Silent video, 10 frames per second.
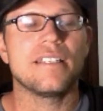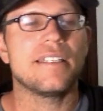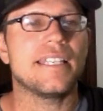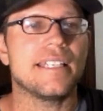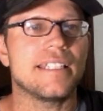
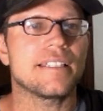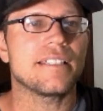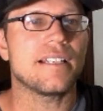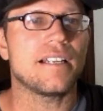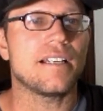
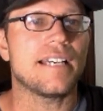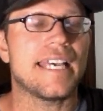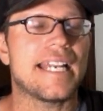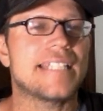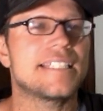and
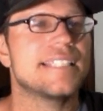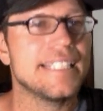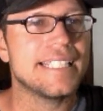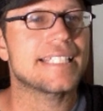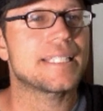I just
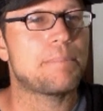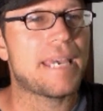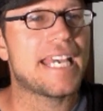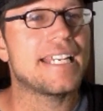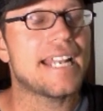need to
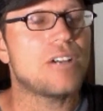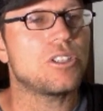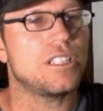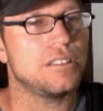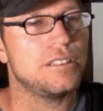expand it
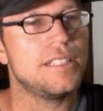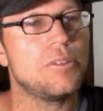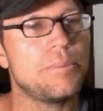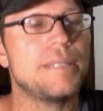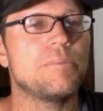out a
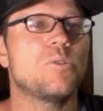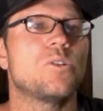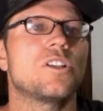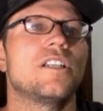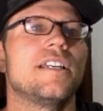little bit
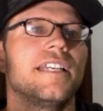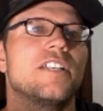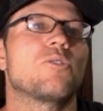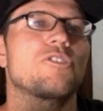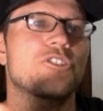more
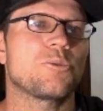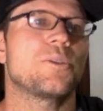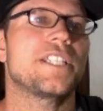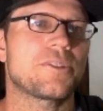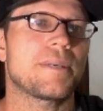in order to
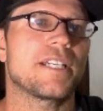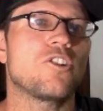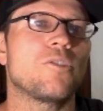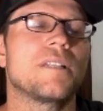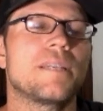reach my
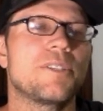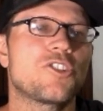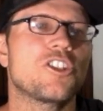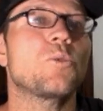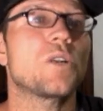goal. But let me
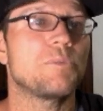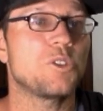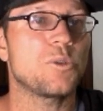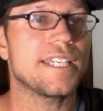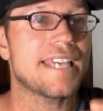show you what I'm
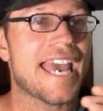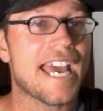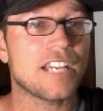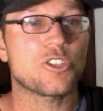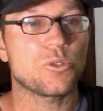doing
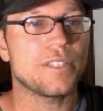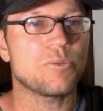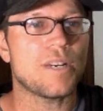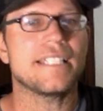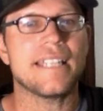actually
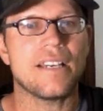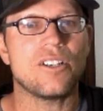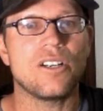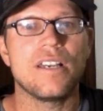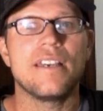right
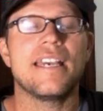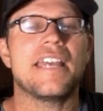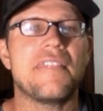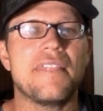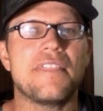now.
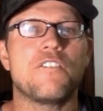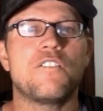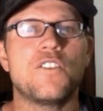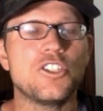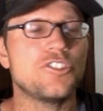And the
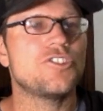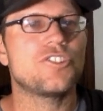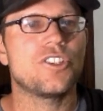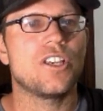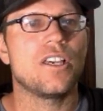
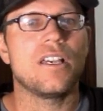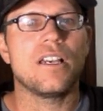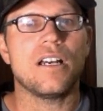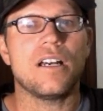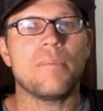first
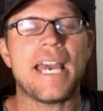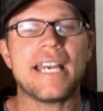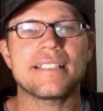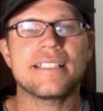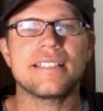
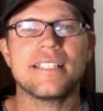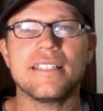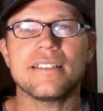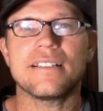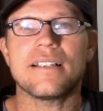axis
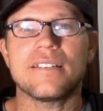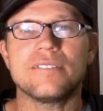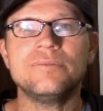here,